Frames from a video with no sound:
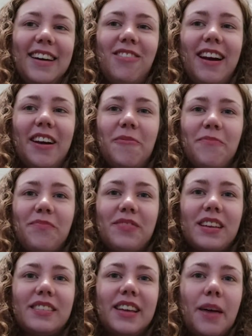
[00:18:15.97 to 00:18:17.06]
Right,
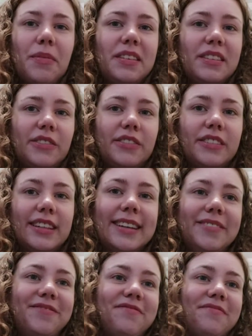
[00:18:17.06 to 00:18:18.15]
so yeah, a bit different there.